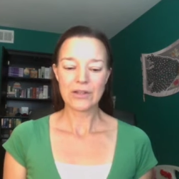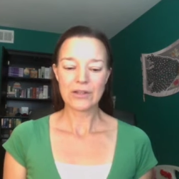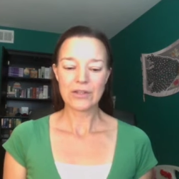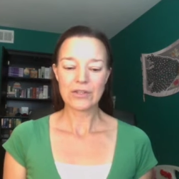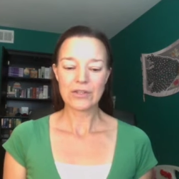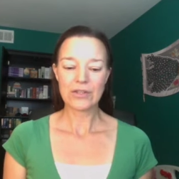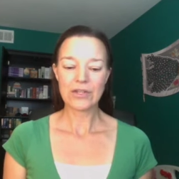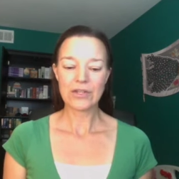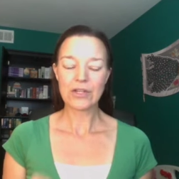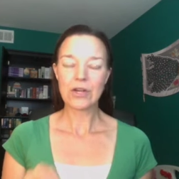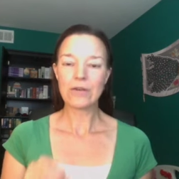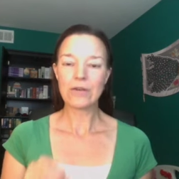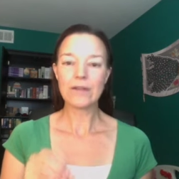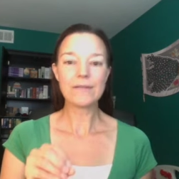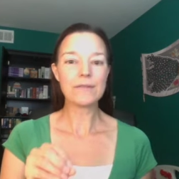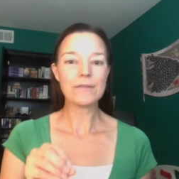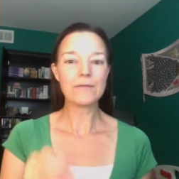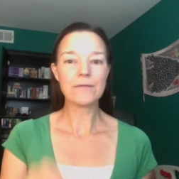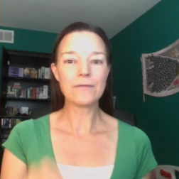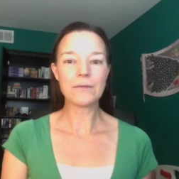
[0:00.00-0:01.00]
to go
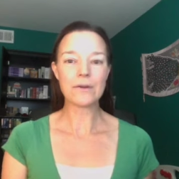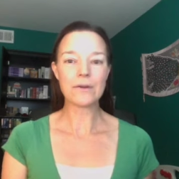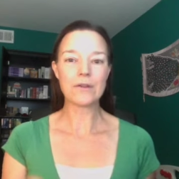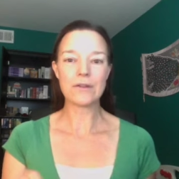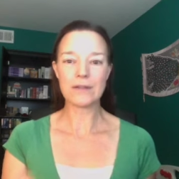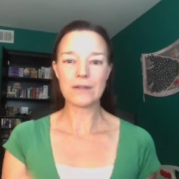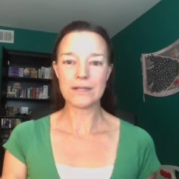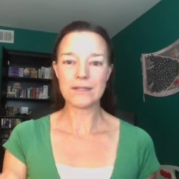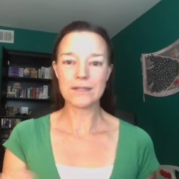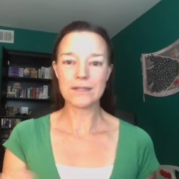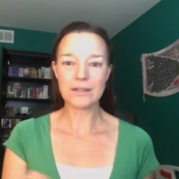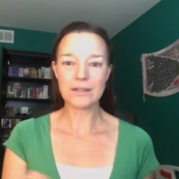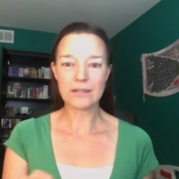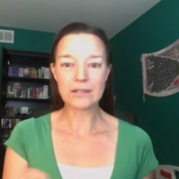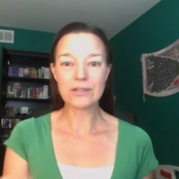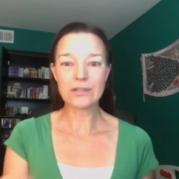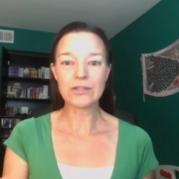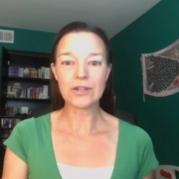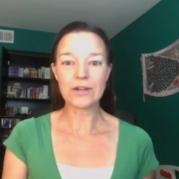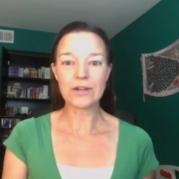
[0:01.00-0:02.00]
even further into
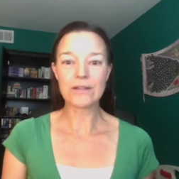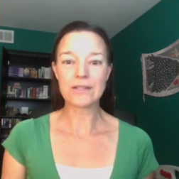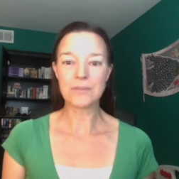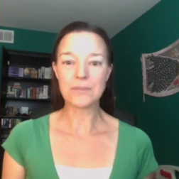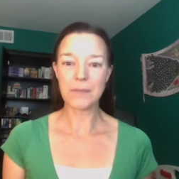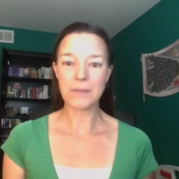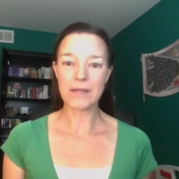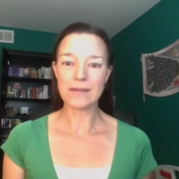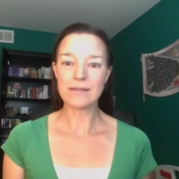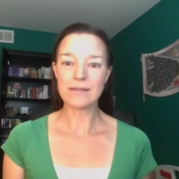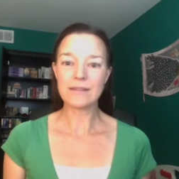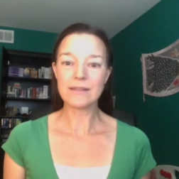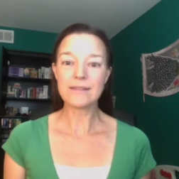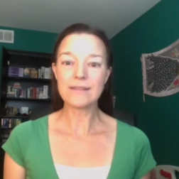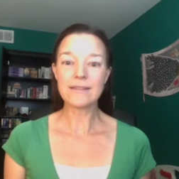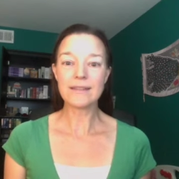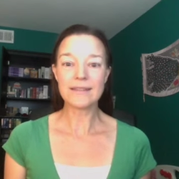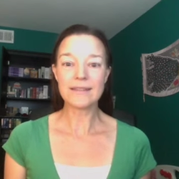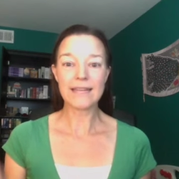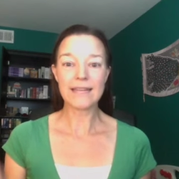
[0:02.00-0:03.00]
little dark
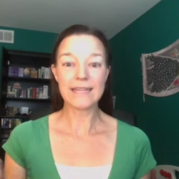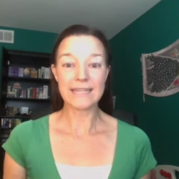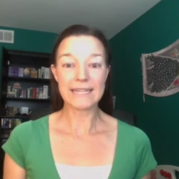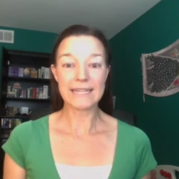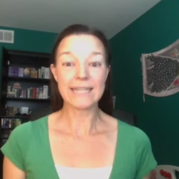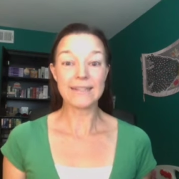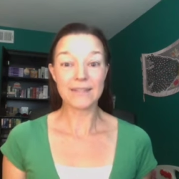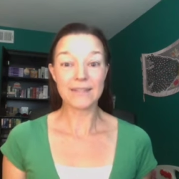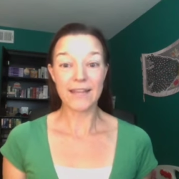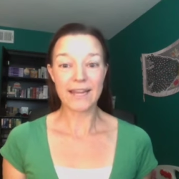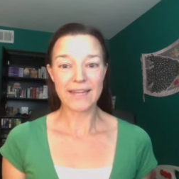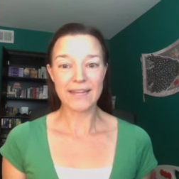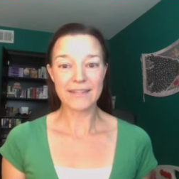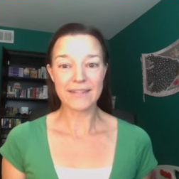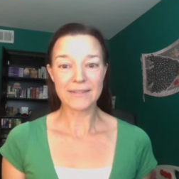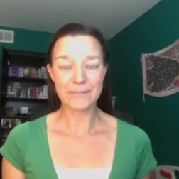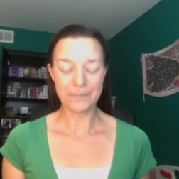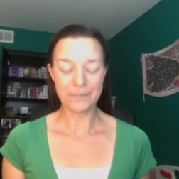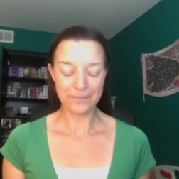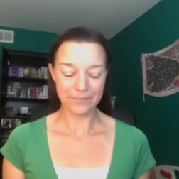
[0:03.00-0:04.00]
spaces that need
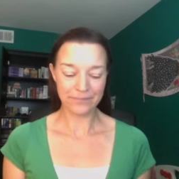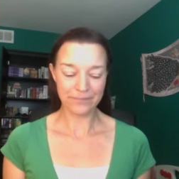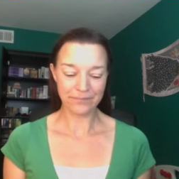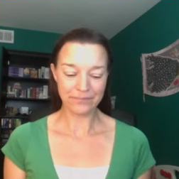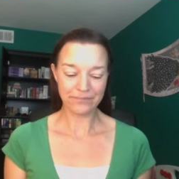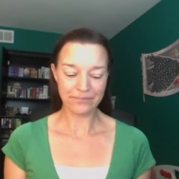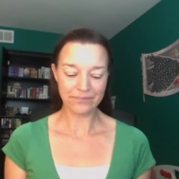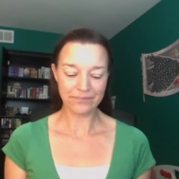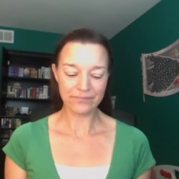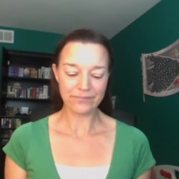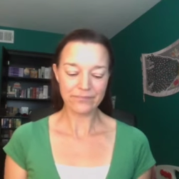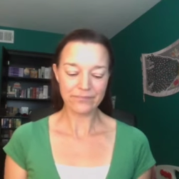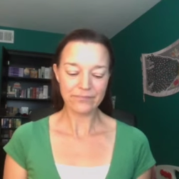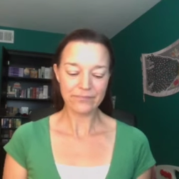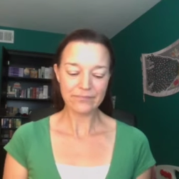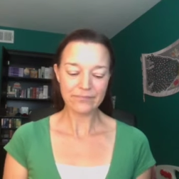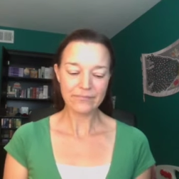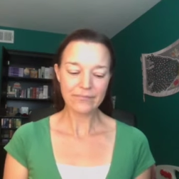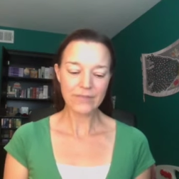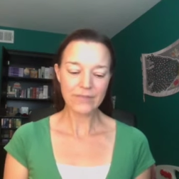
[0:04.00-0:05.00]
light.
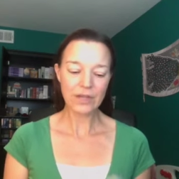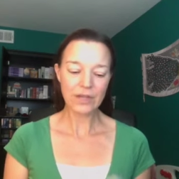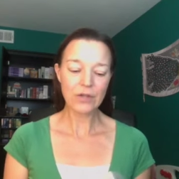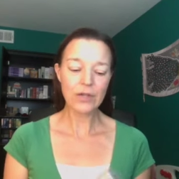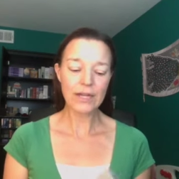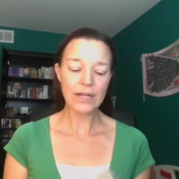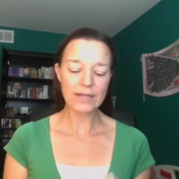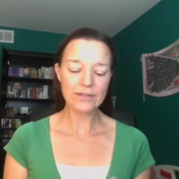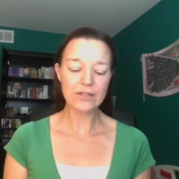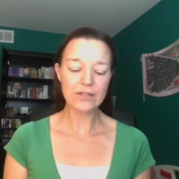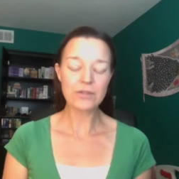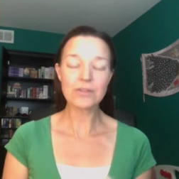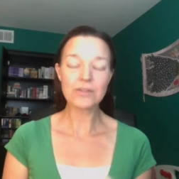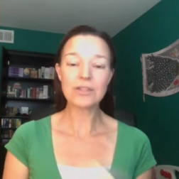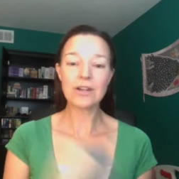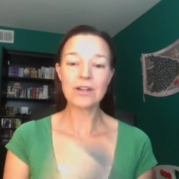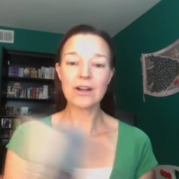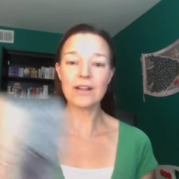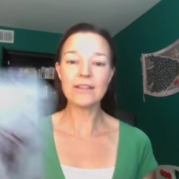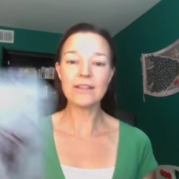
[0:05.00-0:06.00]
Okay, so it's
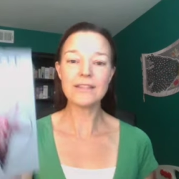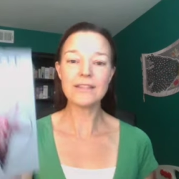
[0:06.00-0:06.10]
called the